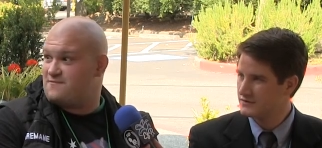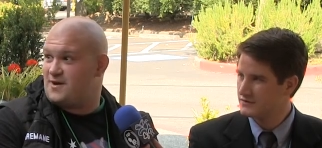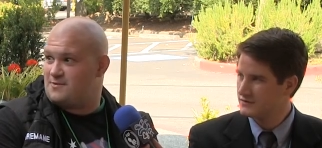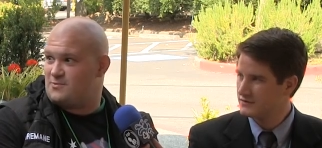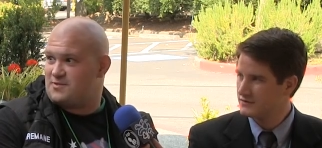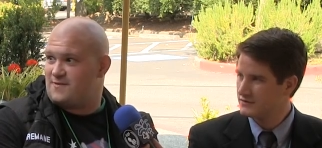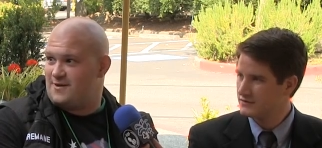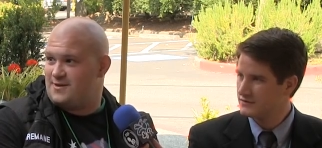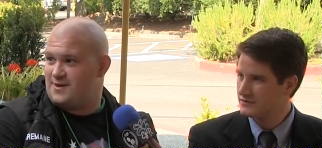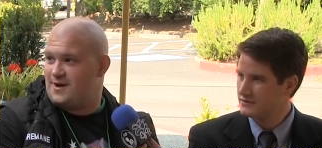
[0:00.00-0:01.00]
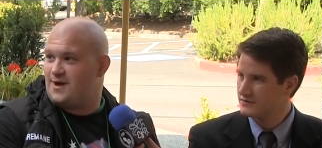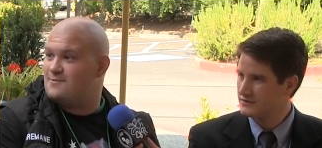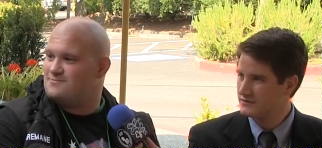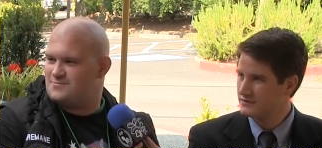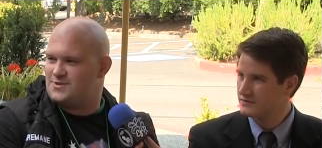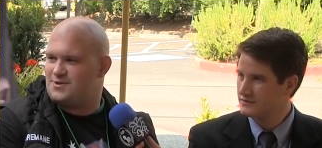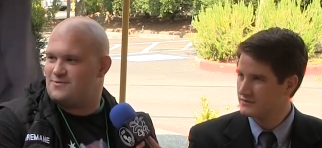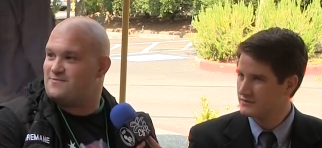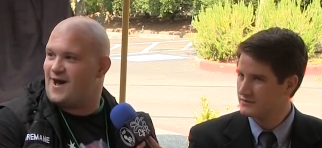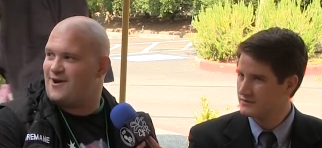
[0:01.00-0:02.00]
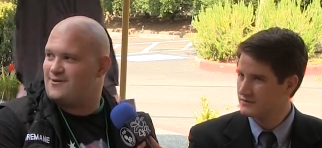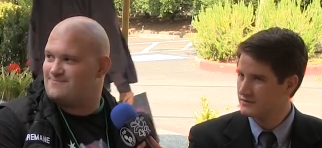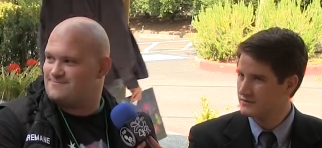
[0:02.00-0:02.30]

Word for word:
Speaker 1: fun with the fu- the uh, little fire.